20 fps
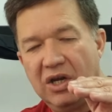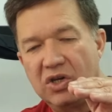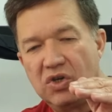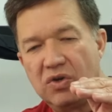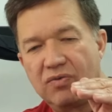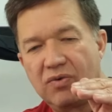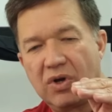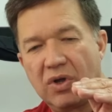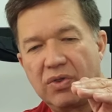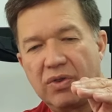and
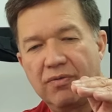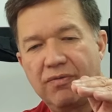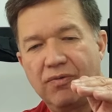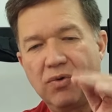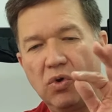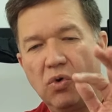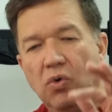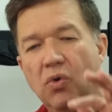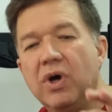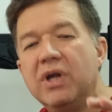you've got the
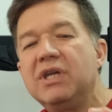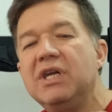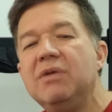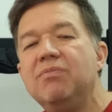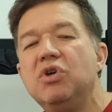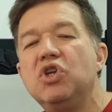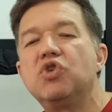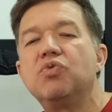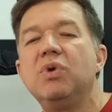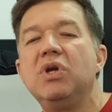floor, and
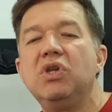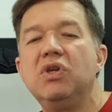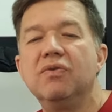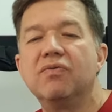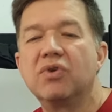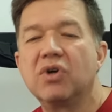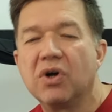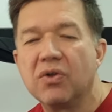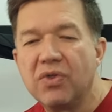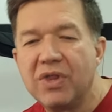in between
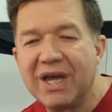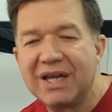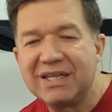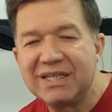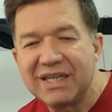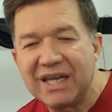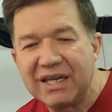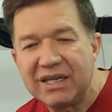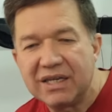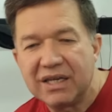you've got
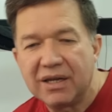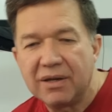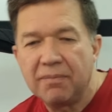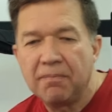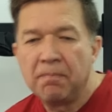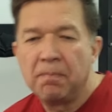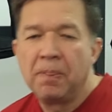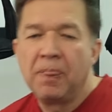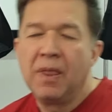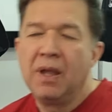that tendon.
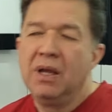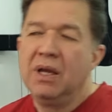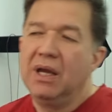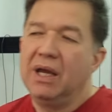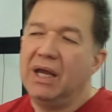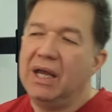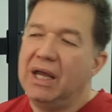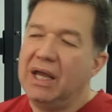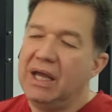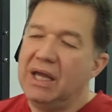
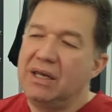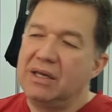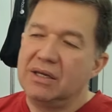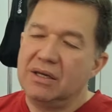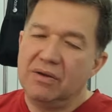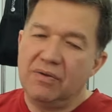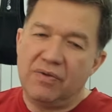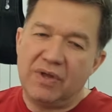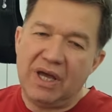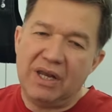
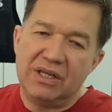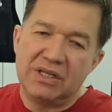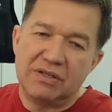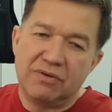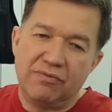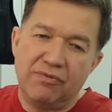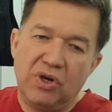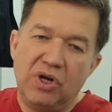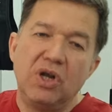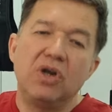And that is
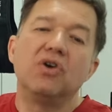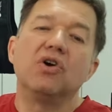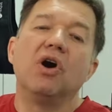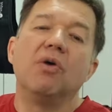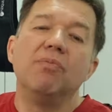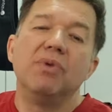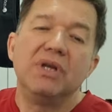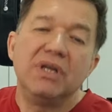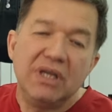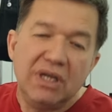a very
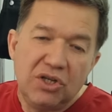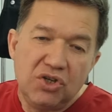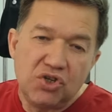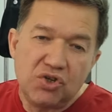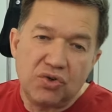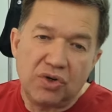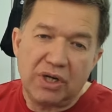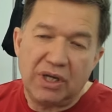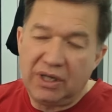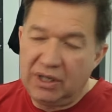common
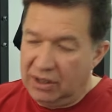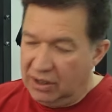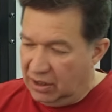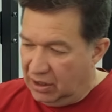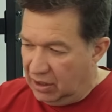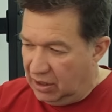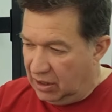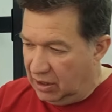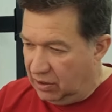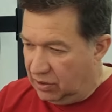injury
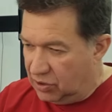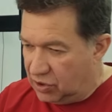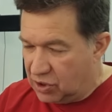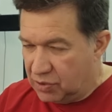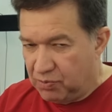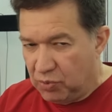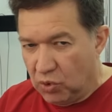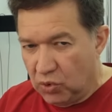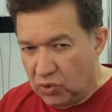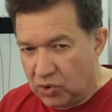in
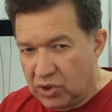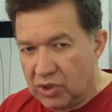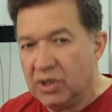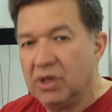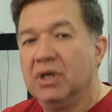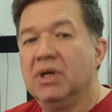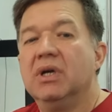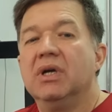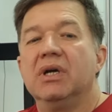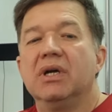sport,
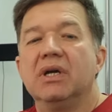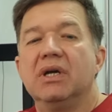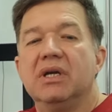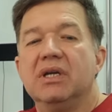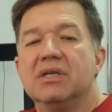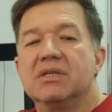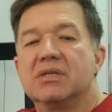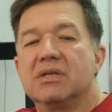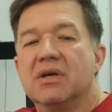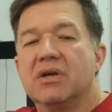
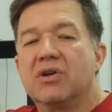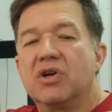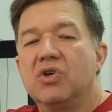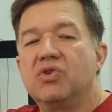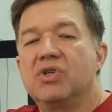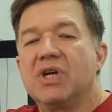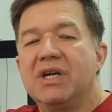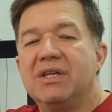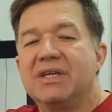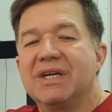is a
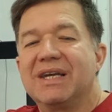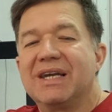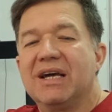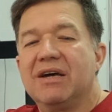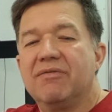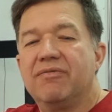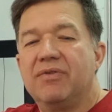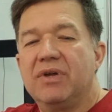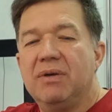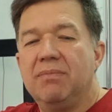rotator
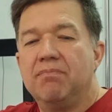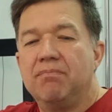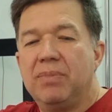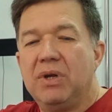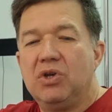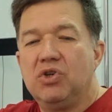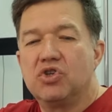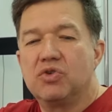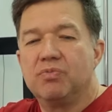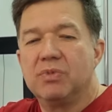cuff
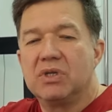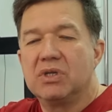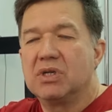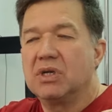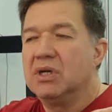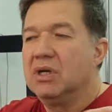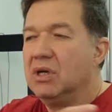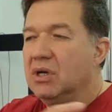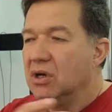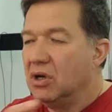impingement.
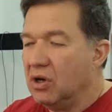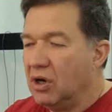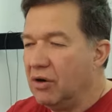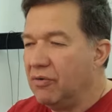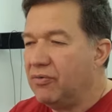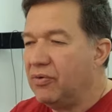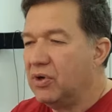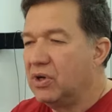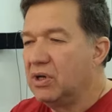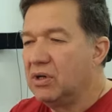
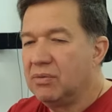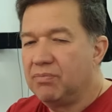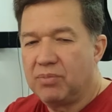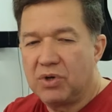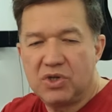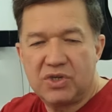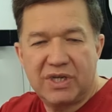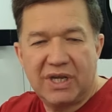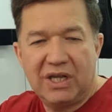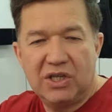Often
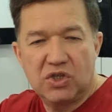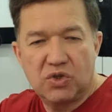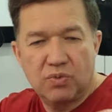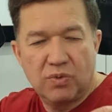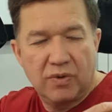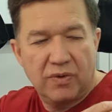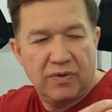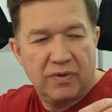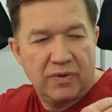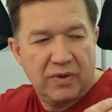presents
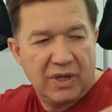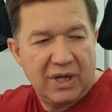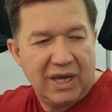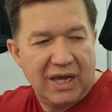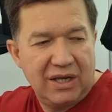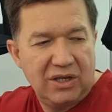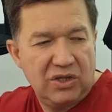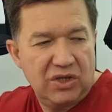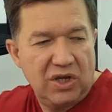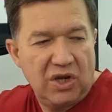with
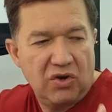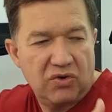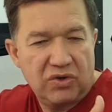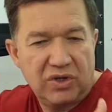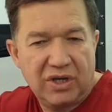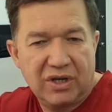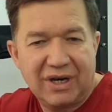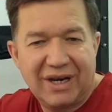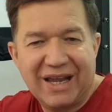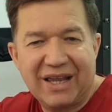
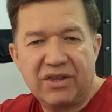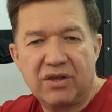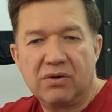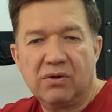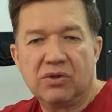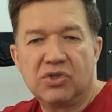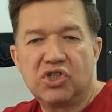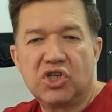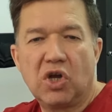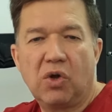anterior
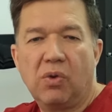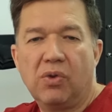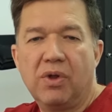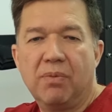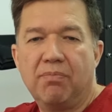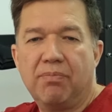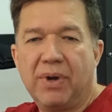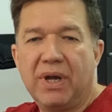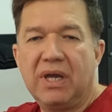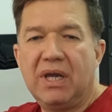lateral shoulder
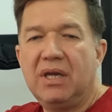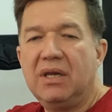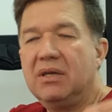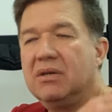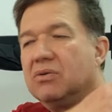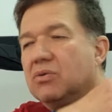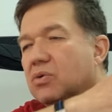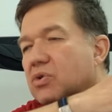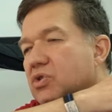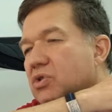
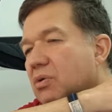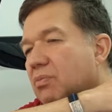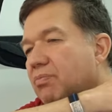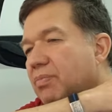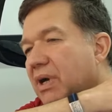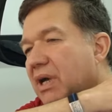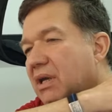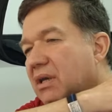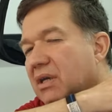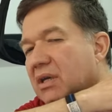pain, also
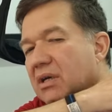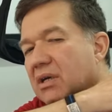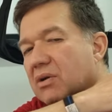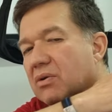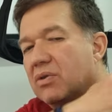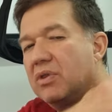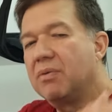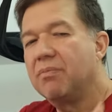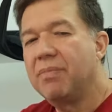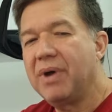pain here
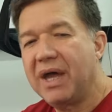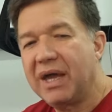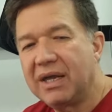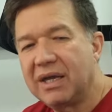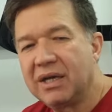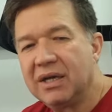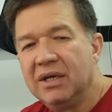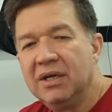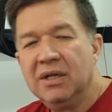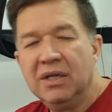on the
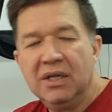back,